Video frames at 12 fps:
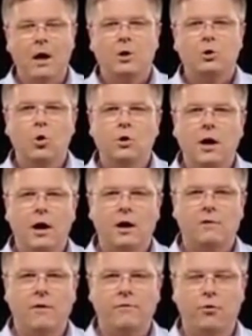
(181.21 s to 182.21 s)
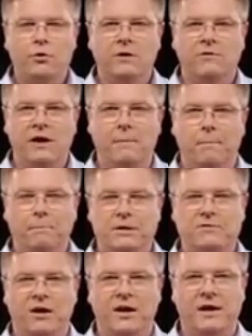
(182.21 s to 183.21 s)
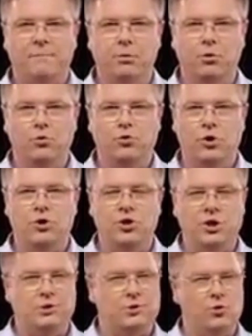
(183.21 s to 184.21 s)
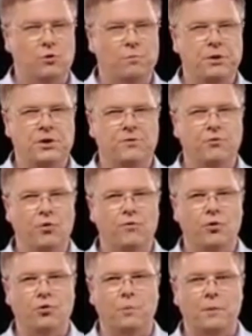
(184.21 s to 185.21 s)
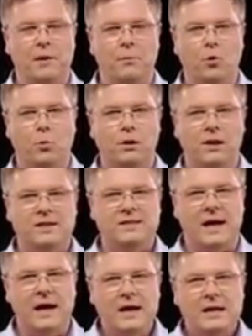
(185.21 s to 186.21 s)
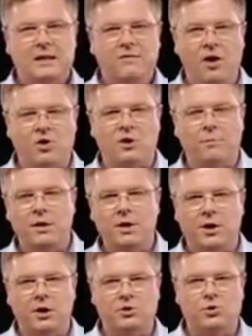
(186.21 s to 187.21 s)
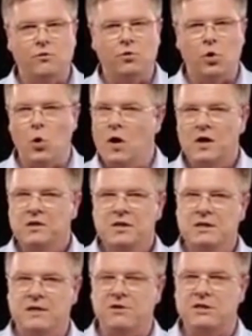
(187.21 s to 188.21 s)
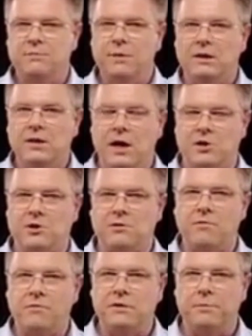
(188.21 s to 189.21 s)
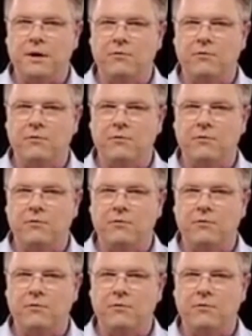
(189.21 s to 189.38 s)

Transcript: Only Aquaphor D W M makes it possible to obtain double mineralization premium class drinking water, irrespectively of the quality of